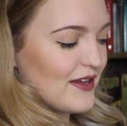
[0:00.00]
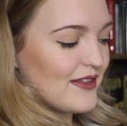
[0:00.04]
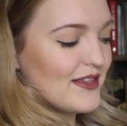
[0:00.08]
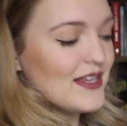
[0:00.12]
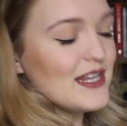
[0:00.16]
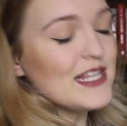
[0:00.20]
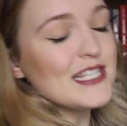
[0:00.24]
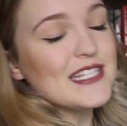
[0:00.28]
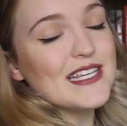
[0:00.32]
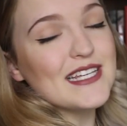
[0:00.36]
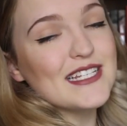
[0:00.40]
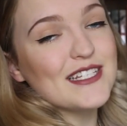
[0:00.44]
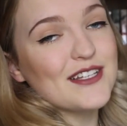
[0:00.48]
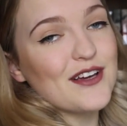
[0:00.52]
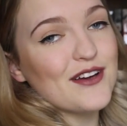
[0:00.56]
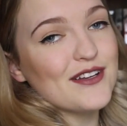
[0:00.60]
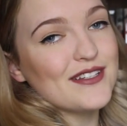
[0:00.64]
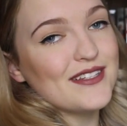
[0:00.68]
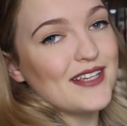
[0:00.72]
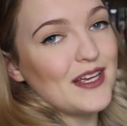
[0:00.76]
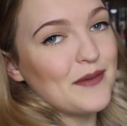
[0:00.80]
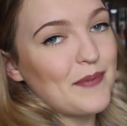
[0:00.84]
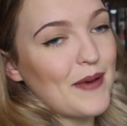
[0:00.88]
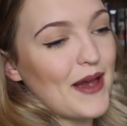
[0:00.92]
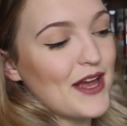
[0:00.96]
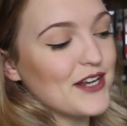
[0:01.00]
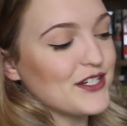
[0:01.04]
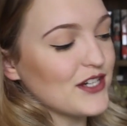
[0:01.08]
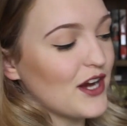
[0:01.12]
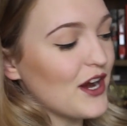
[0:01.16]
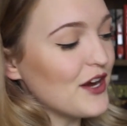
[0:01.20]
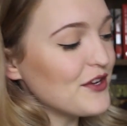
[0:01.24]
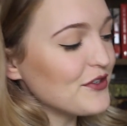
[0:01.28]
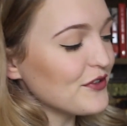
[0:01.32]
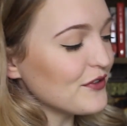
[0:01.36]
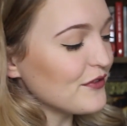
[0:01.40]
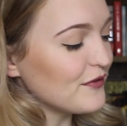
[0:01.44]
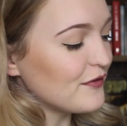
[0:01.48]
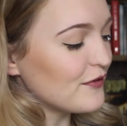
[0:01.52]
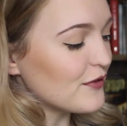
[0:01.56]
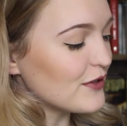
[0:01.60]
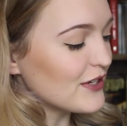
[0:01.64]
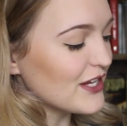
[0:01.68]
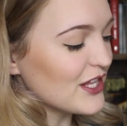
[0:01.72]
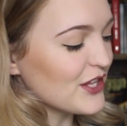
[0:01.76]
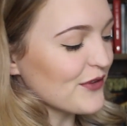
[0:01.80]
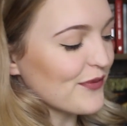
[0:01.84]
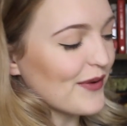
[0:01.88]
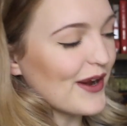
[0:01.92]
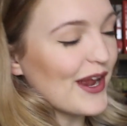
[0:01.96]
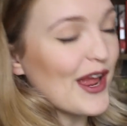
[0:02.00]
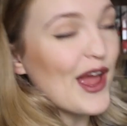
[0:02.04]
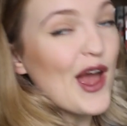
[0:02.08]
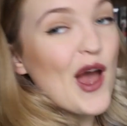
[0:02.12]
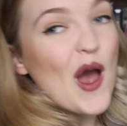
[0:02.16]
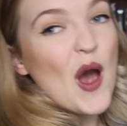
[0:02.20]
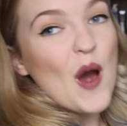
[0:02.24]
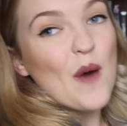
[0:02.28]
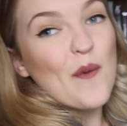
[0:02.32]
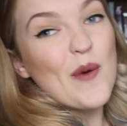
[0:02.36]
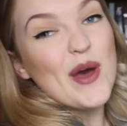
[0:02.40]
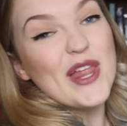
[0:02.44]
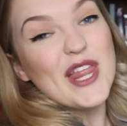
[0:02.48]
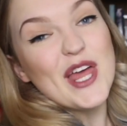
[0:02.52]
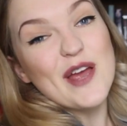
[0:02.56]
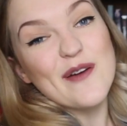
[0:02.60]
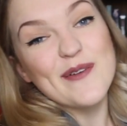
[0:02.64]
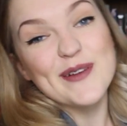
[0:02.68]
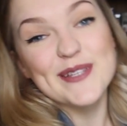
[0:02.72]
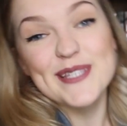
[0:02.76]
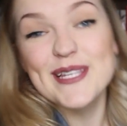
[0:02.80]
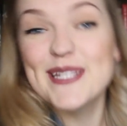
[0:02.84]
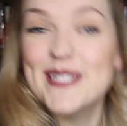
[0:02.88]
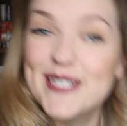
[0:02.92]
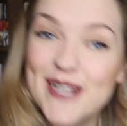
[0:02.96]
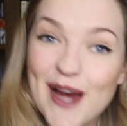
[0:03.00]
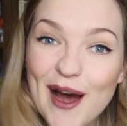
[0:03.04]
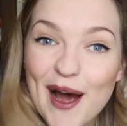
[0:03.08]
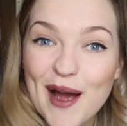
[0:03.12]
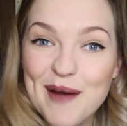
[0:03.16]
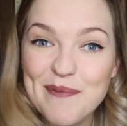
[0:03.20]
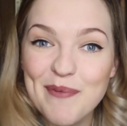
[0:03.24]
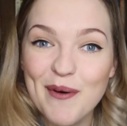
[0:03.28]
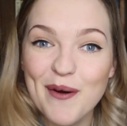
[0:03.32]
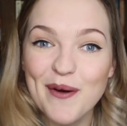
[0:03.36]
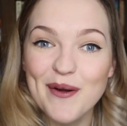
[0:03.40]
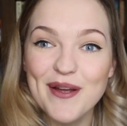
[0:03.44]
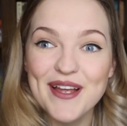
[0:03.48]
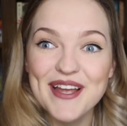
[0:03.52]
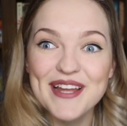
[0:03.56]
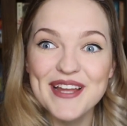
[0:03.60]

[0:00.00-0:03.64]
And then he said to go see page 143, where there is a typo